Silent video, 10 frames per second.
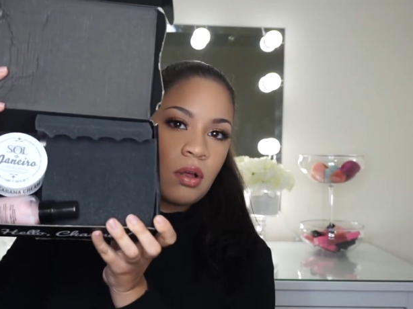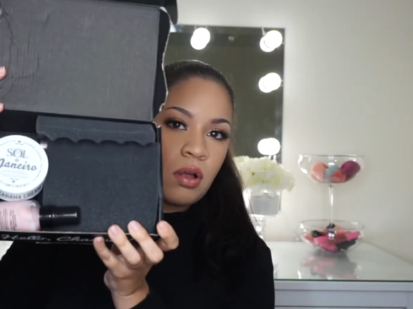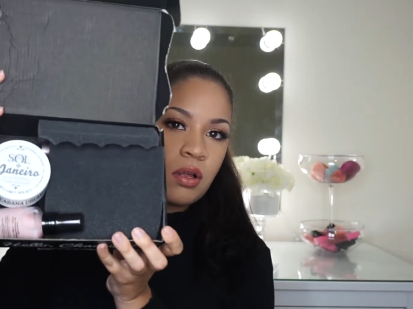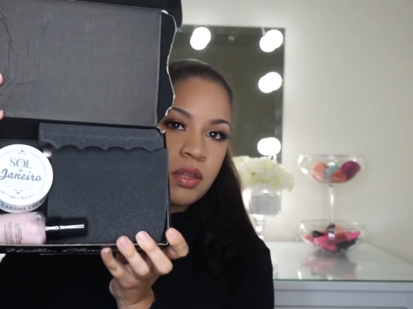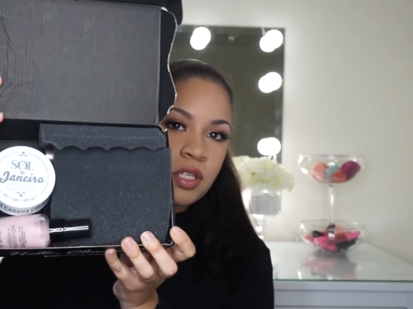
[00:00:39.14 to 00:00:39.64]

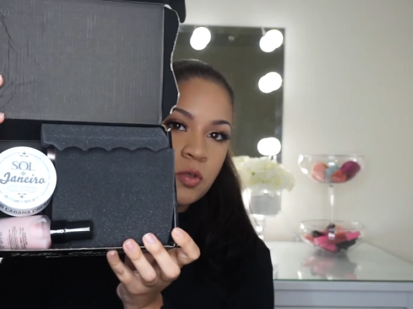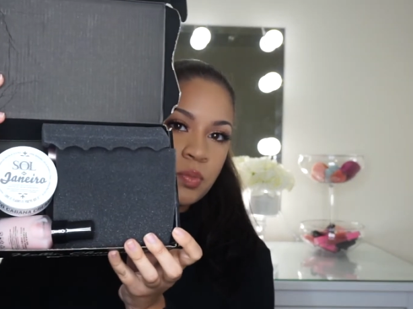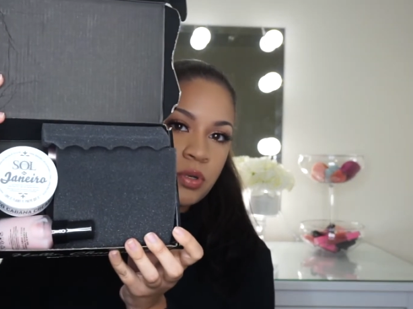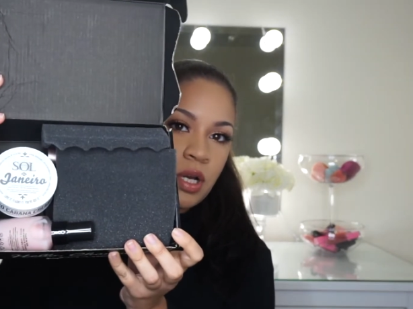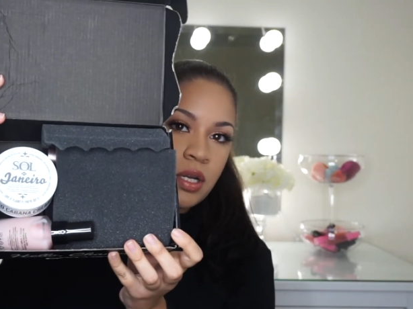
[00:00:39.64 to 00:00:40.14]
all these
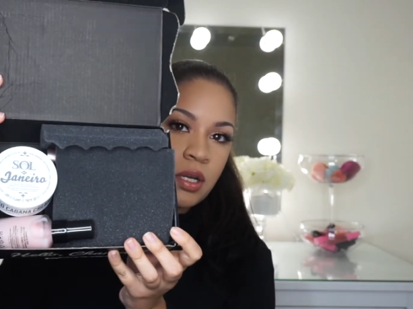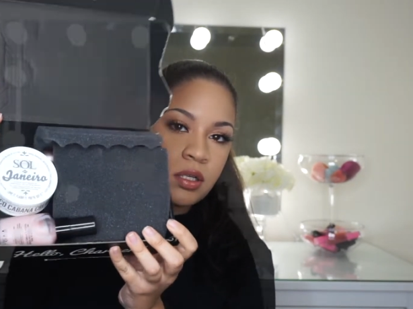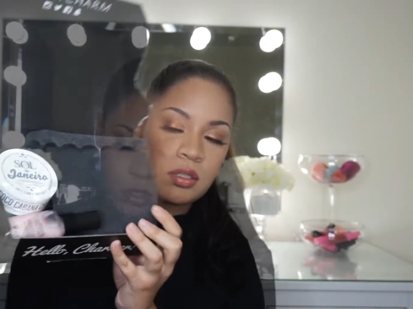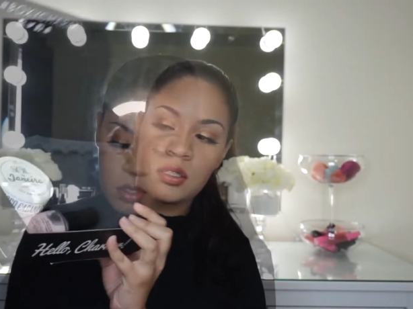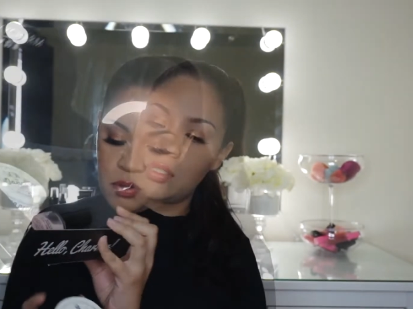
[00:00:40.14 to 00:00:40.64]

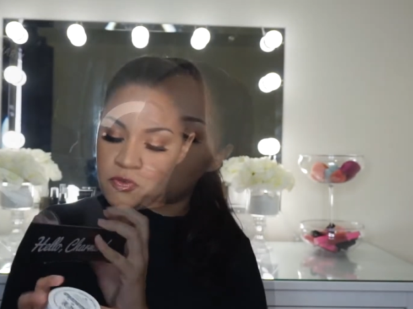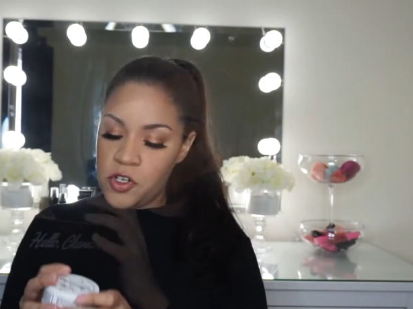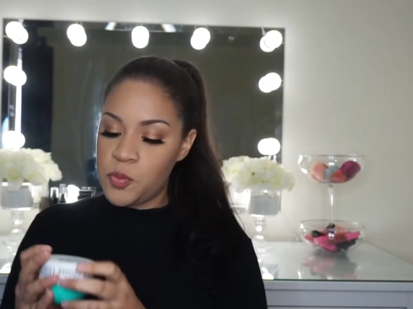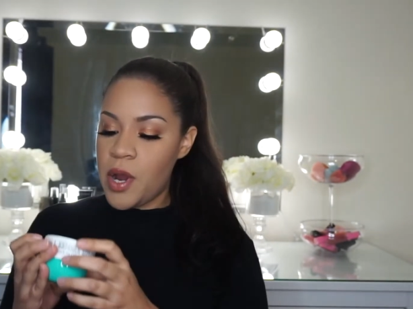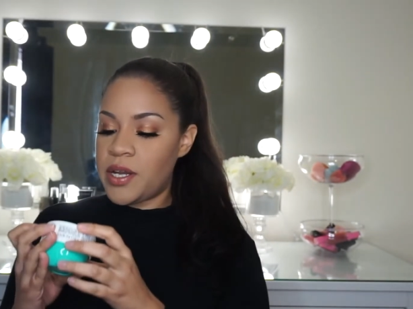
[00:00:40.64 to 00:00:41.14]
products. The
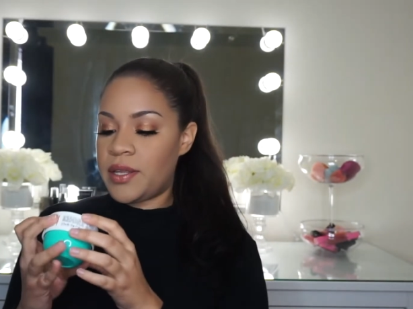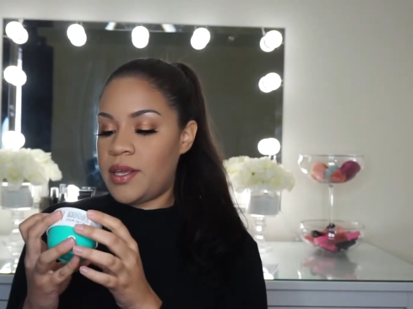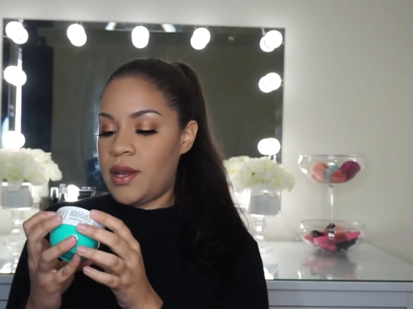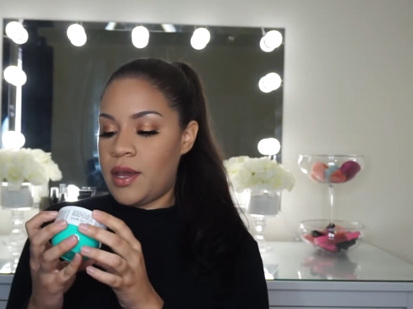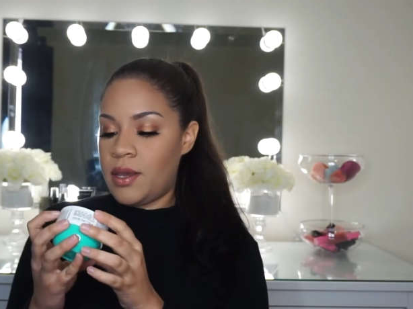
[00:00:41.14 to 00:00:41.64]
first product that
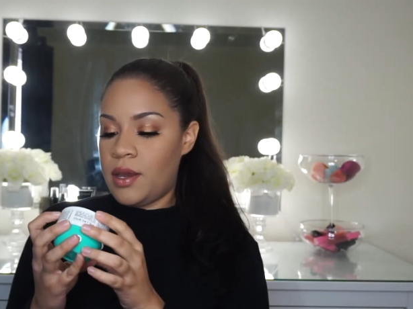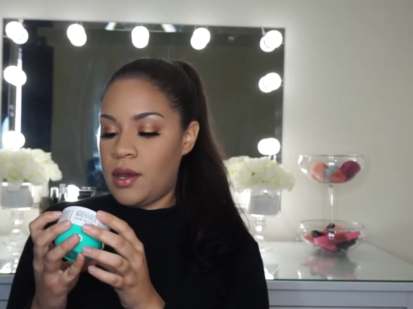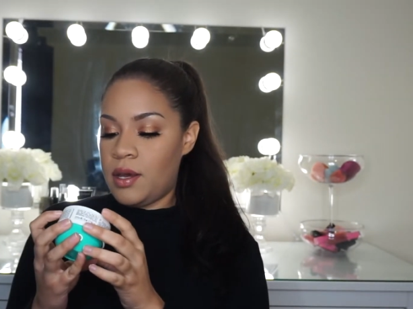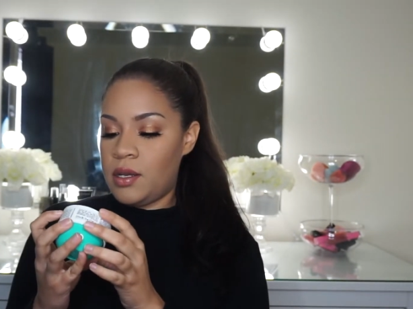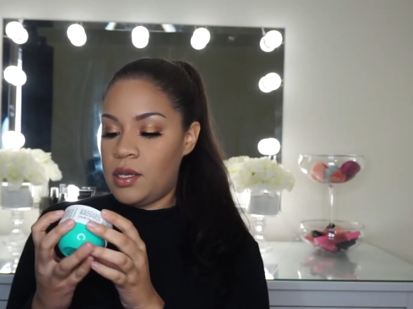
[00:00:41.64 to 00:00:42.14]
I
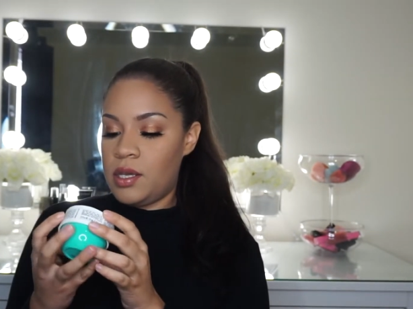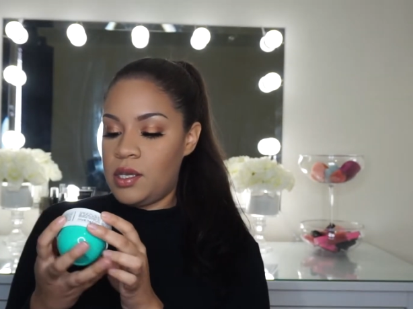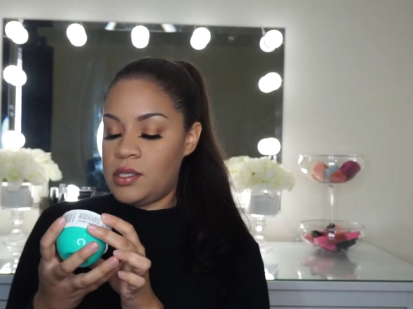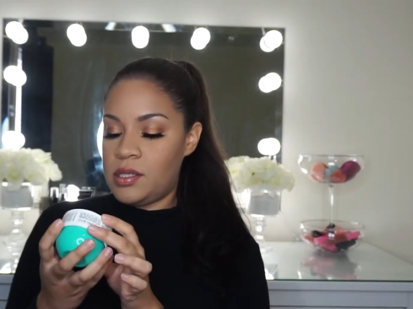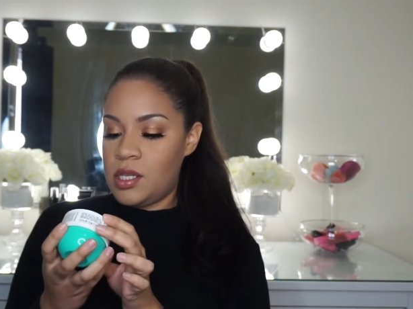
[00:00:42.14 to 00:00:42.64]
got
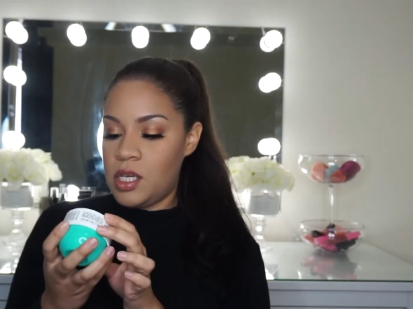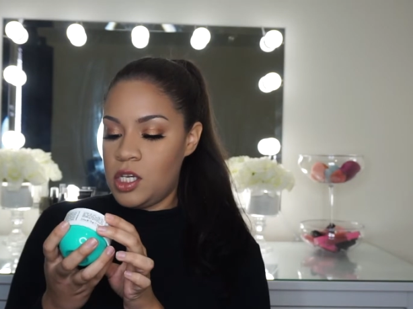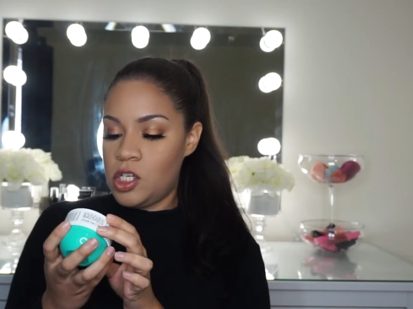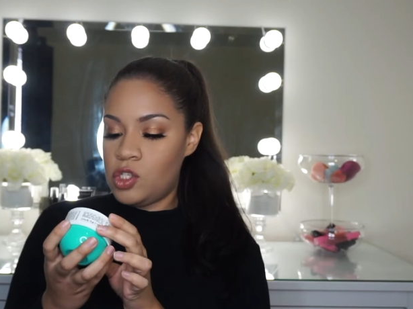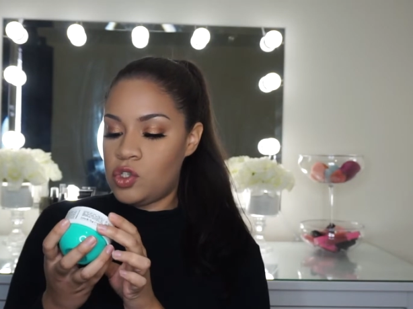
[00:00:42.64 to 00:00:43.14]
is
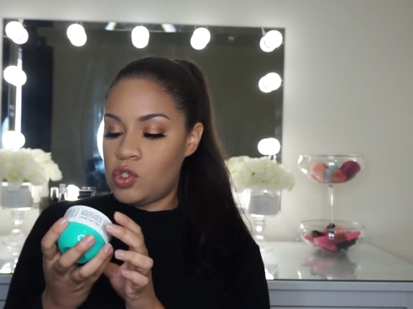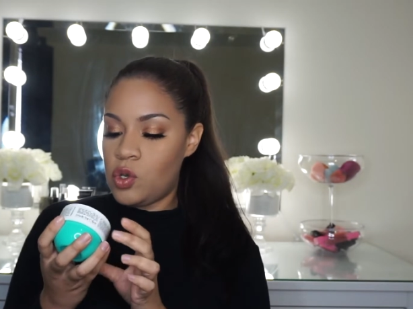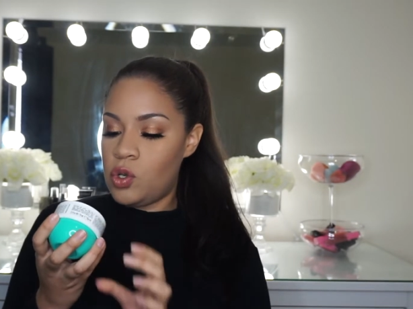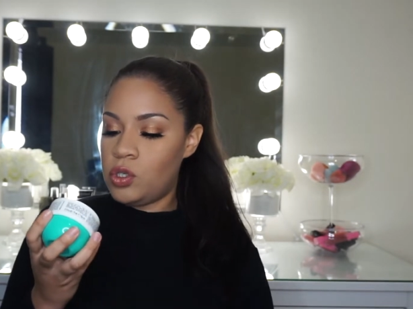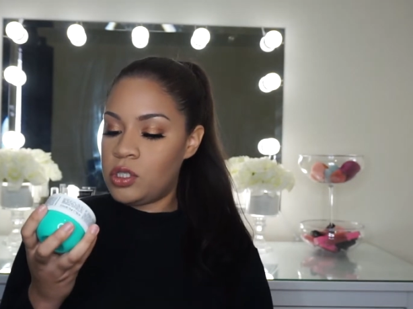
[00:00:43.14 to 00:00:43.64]
the
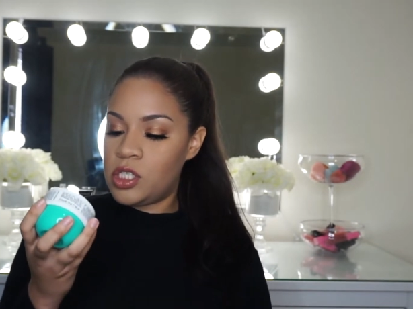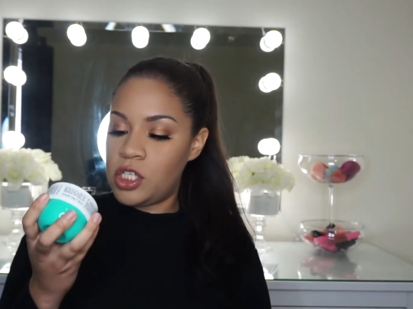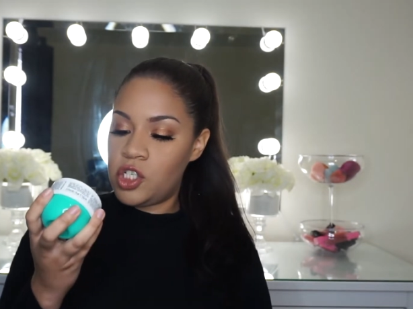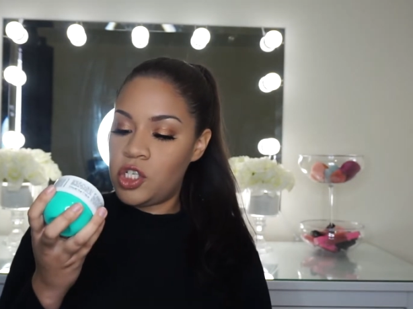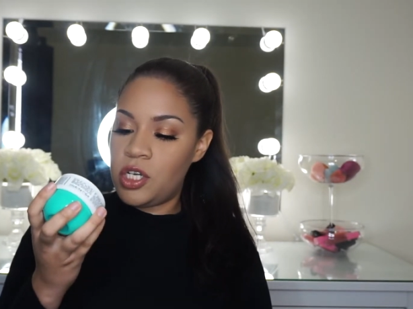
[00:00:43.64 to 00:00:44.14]
Sol
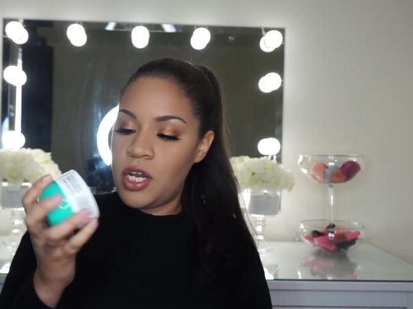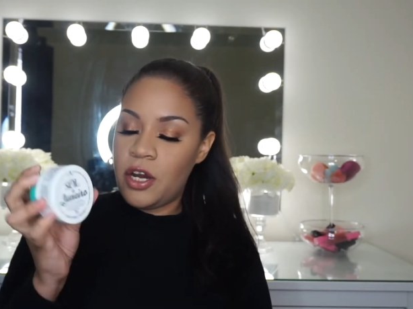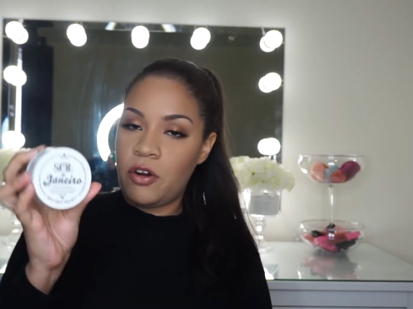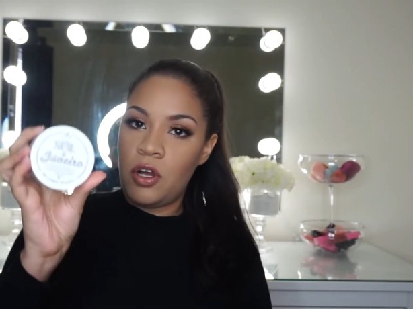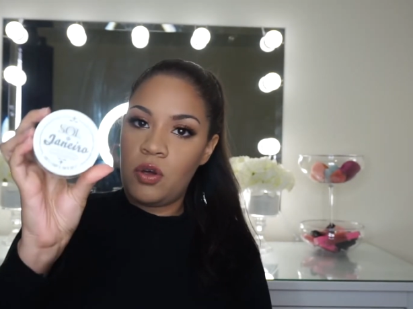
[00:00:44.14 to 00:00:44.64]
de
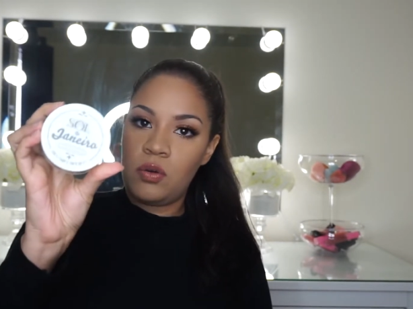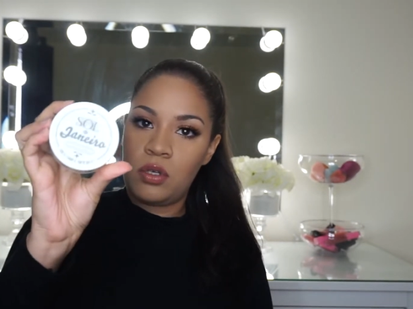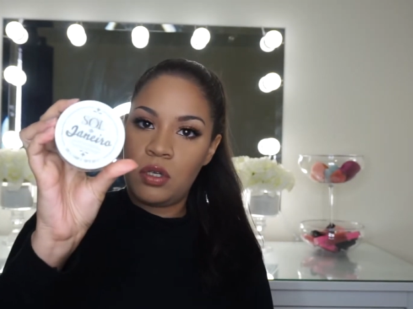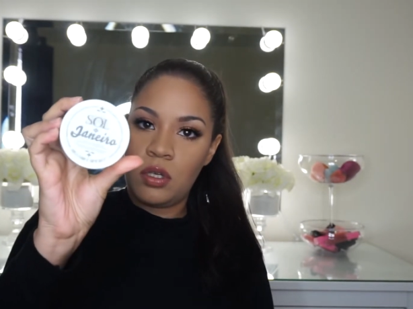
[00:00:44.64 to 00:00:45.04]
Janeiro